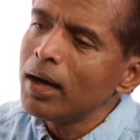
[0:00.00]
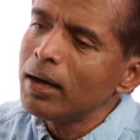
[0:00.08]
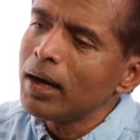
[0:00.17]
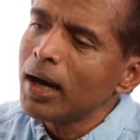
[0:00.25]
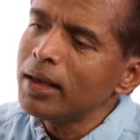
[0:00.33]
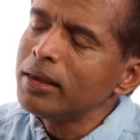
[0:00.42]
I,
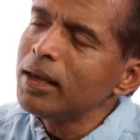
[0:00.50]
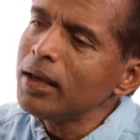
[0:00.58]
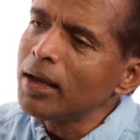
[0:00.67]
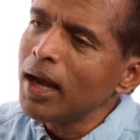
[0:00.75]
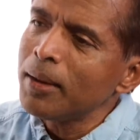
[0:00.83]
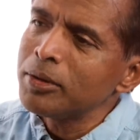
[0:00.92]
I,
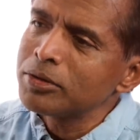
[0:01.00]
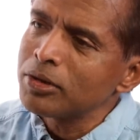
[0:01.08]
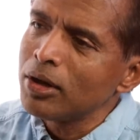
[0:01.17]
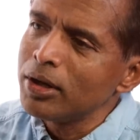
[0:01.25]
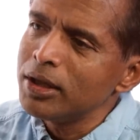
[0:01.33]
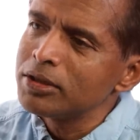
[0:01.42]
think
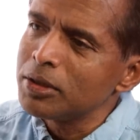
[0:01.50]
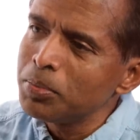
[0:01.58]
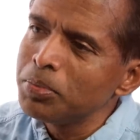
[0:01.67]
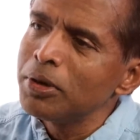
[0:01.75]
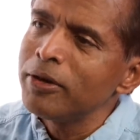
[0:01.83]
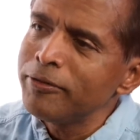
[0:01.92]
Amazon is the
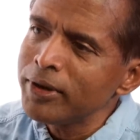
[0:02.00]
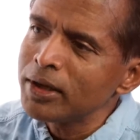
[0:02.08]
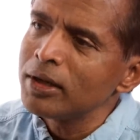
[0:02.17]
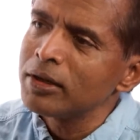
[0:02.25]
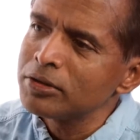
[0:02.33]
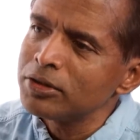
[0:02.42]

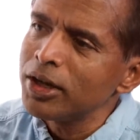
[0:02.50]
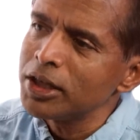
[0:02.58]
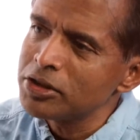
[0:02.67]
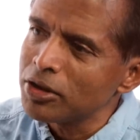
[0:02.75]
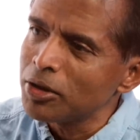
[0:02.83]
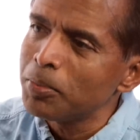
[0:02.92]
perfect
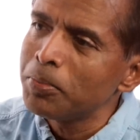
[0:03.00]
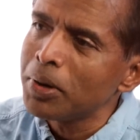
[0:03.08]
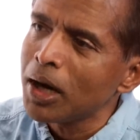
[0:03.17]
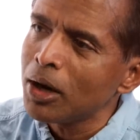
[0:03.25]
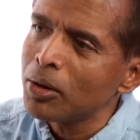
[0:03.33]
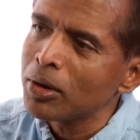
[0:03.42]
illustration of the
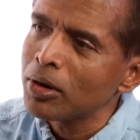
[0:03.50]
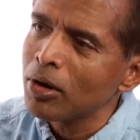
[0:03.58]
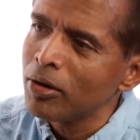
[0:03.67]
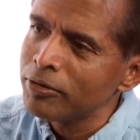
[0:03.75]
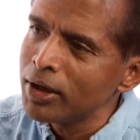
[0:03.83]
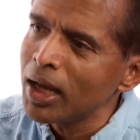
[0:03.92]

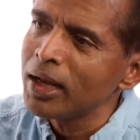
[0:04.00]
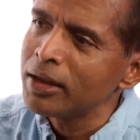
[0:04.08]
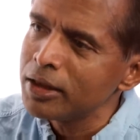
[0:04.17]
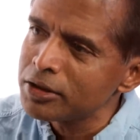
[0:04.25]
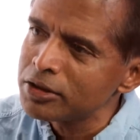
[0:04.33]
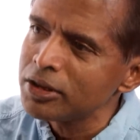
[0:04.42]
power of
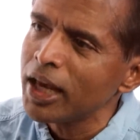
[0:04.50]
telling the